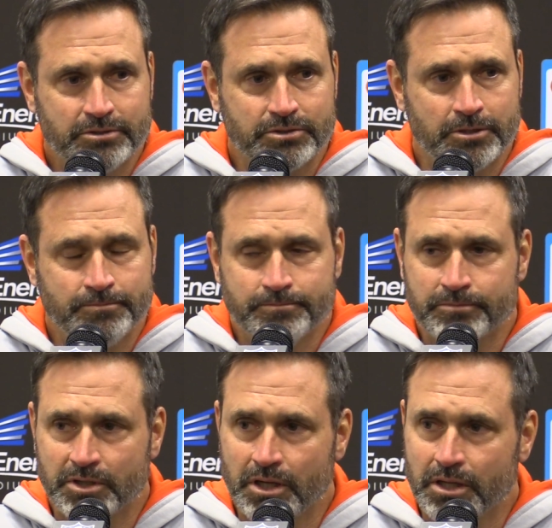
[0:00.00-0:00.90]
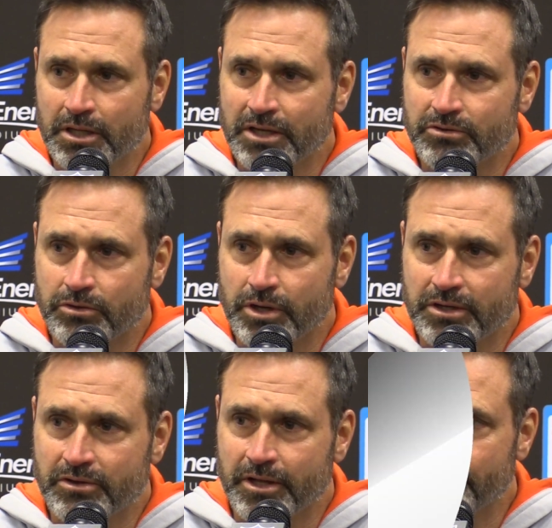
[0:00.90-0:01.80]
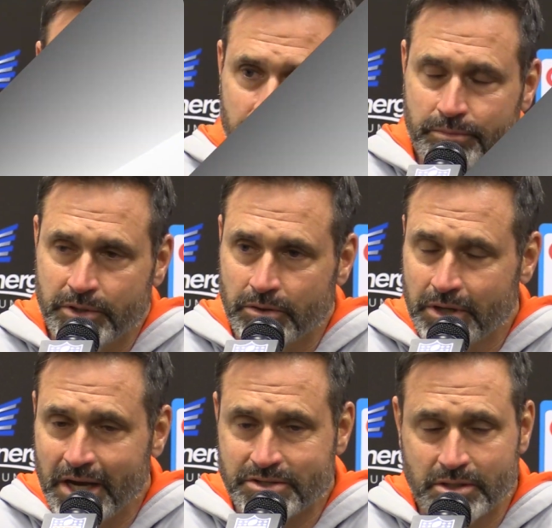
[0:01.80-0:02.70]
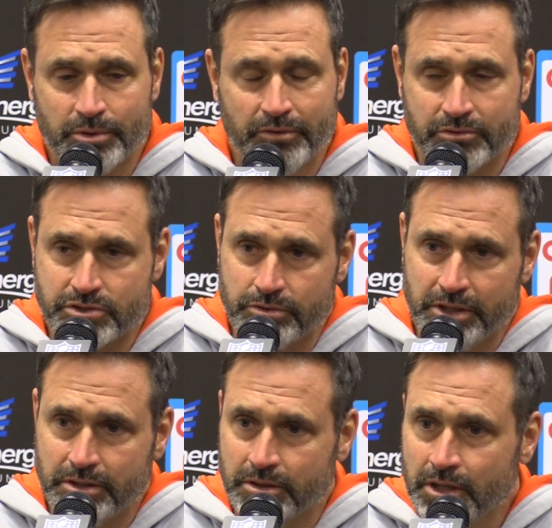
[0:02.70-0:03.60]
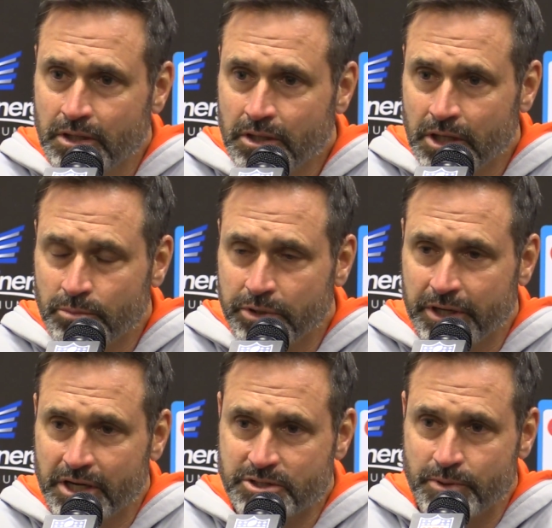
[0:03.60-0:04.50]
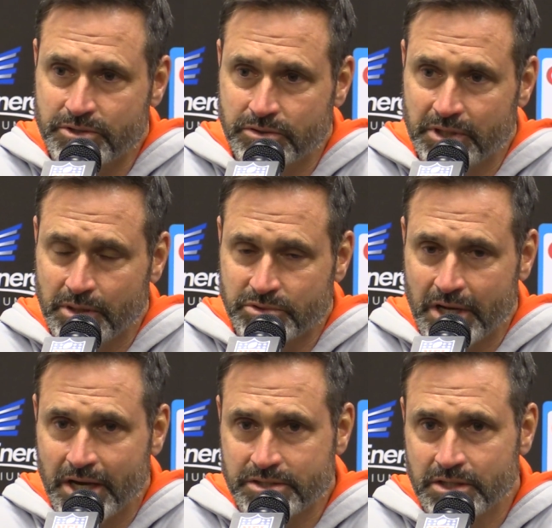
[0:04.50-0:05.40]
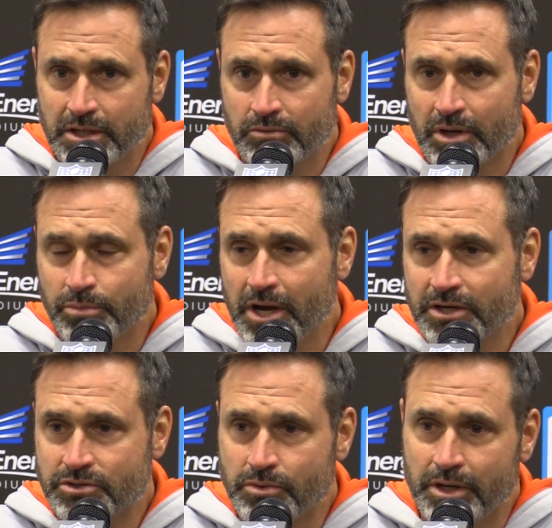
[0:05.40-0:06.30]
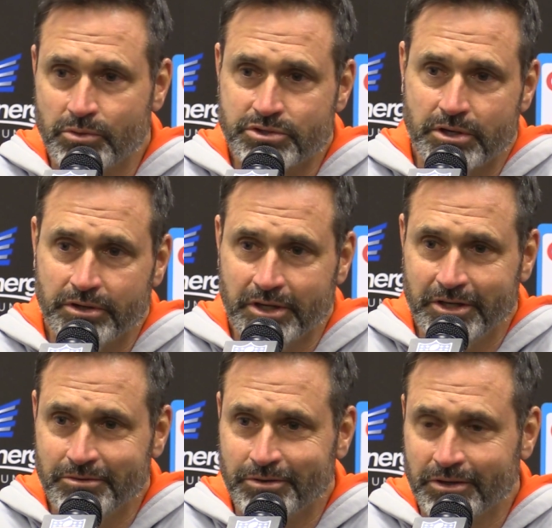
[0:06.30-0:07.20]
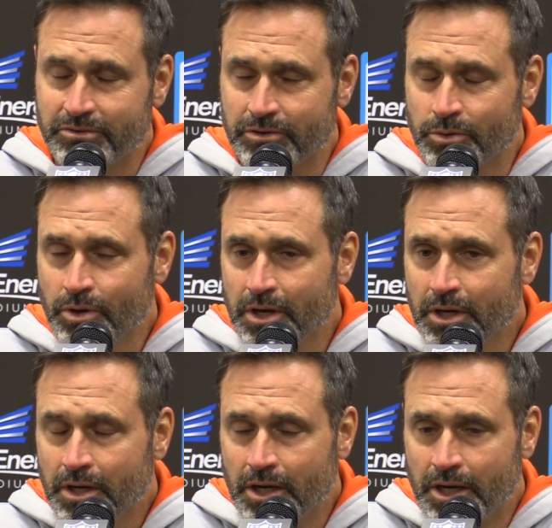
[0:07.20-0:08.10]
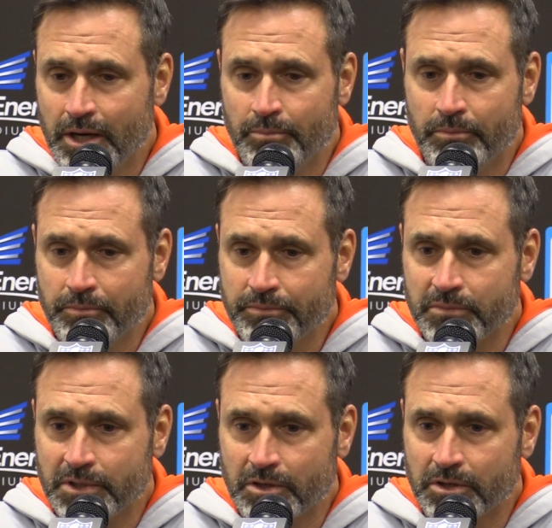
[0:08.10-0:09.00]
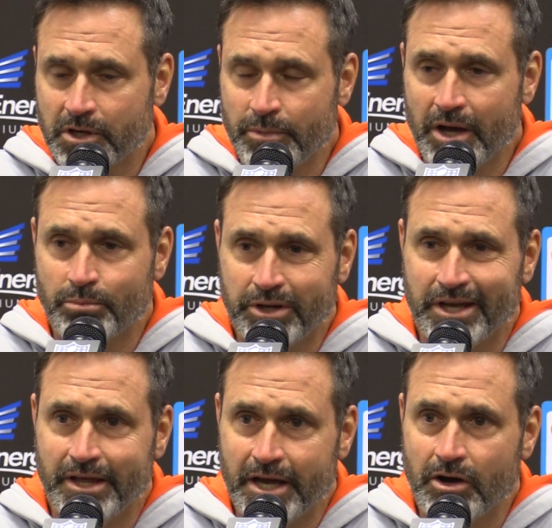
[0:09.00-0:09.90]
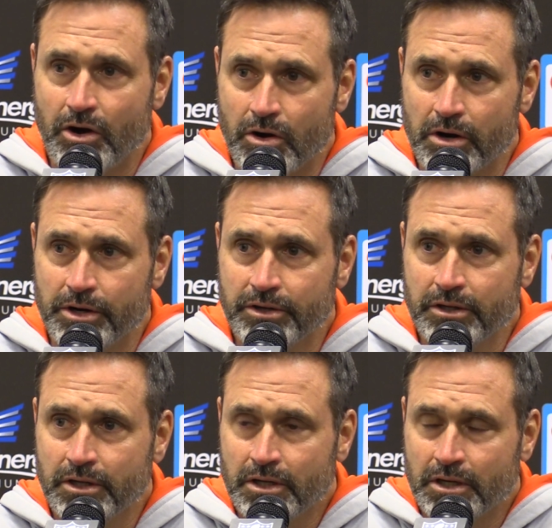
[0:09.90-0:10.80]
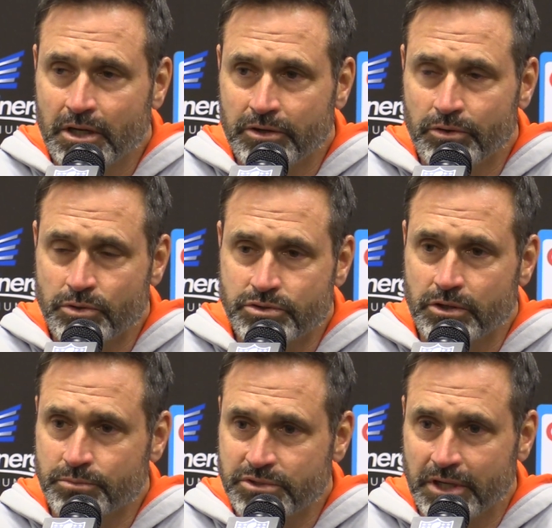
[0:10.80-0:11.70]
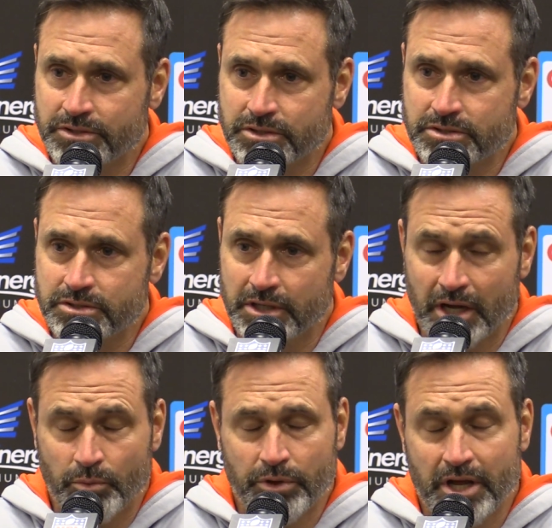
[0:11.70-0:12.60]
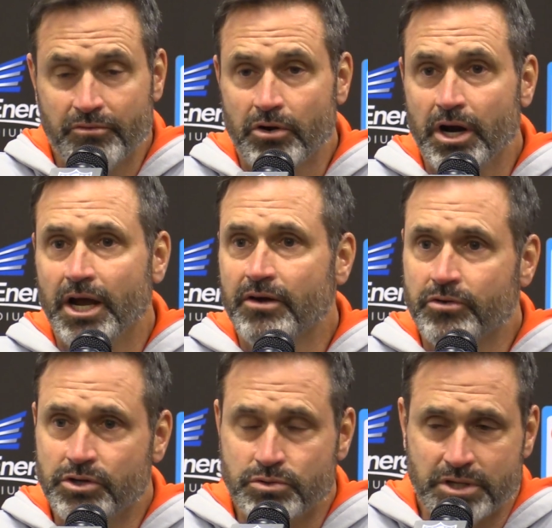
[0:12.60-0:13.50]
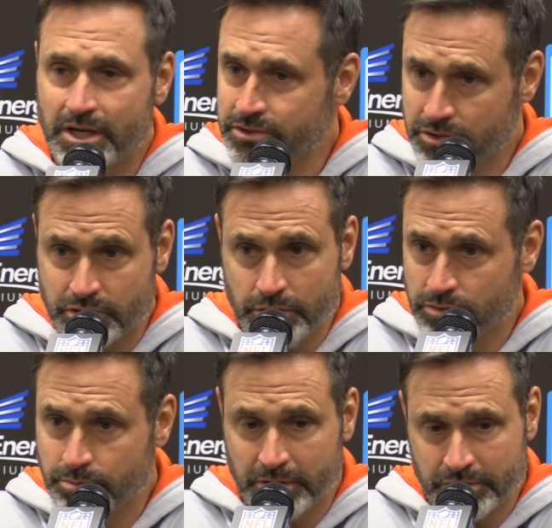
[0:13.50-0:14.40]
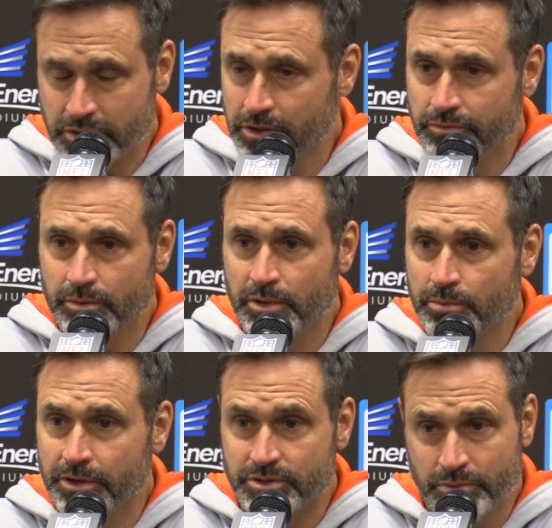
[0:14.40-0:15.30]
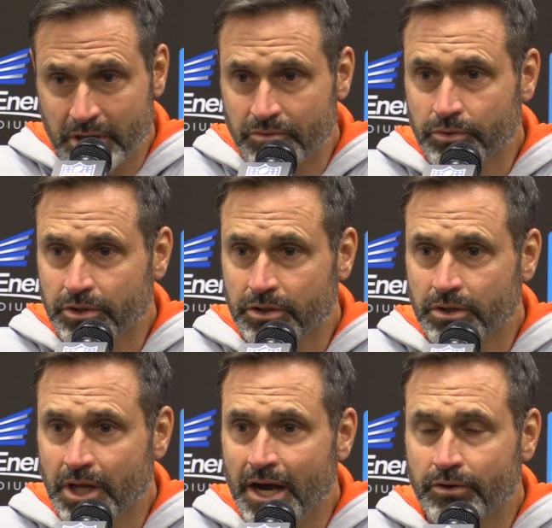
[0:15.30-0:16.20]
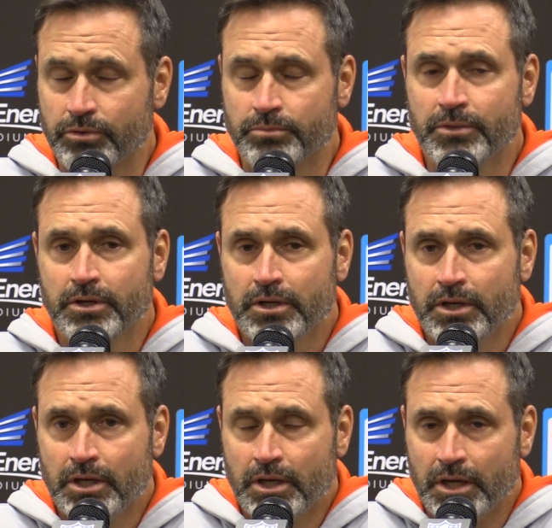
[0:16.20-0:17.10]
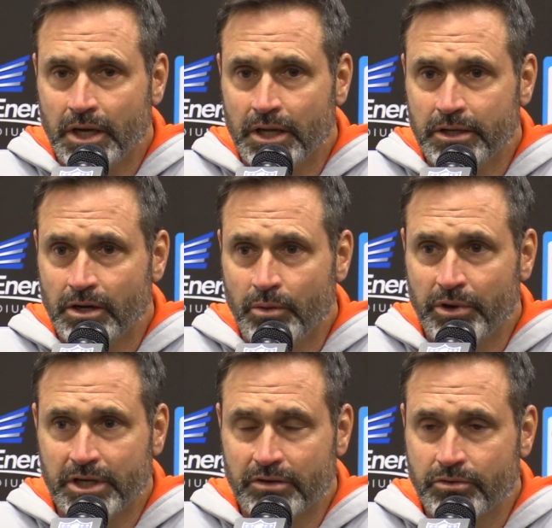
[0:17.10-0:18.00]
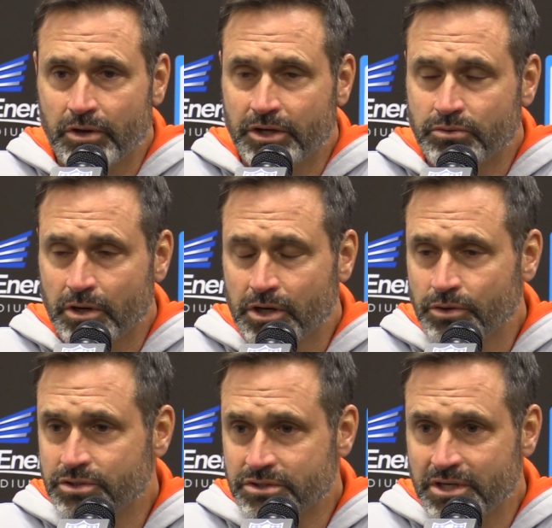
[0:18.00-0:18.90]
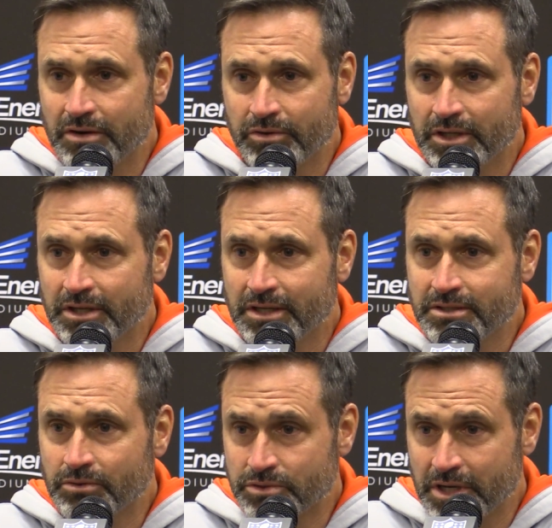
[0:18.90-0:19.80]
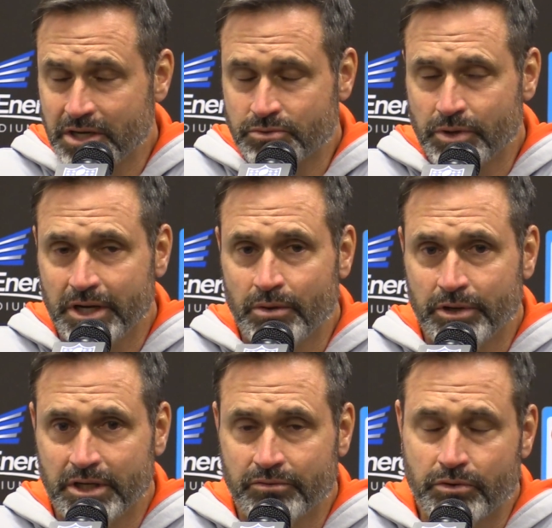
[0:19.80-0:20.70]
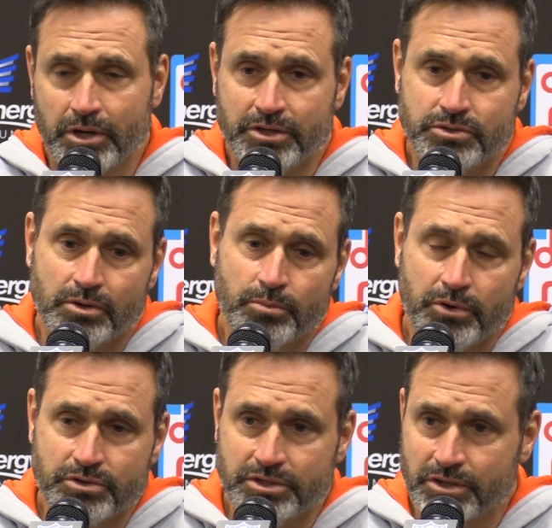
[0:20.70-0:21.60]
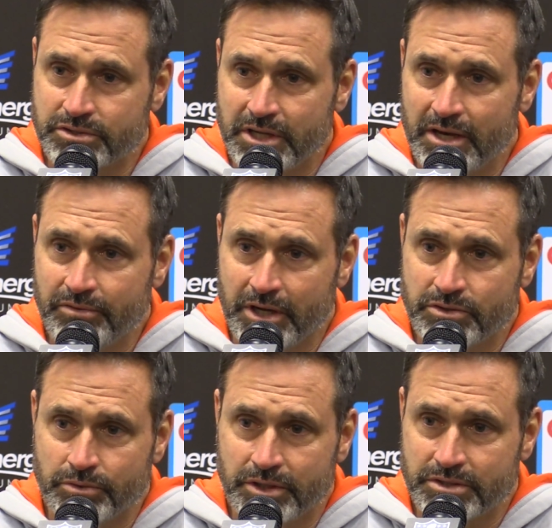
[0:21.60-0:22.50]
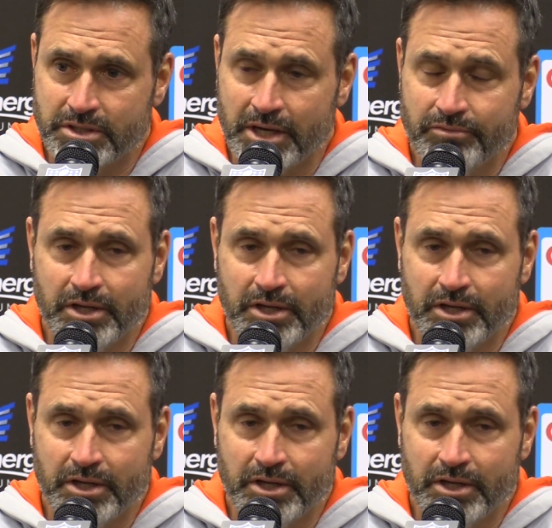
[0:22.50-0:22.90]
So, and that's a credit to them. You know, guys coming off the street and playing on special teams, guys that are on practice squad were starting on defense. So, you know, to come out and play that hard under those circumstances, and I will never, ever use that as an excuse because they're good football players. We have a really good locker room. And, you know, I want to give credit to our coaching staff for getting those guys ready. I want to give credit to our personnel staff, Andrew and his staff.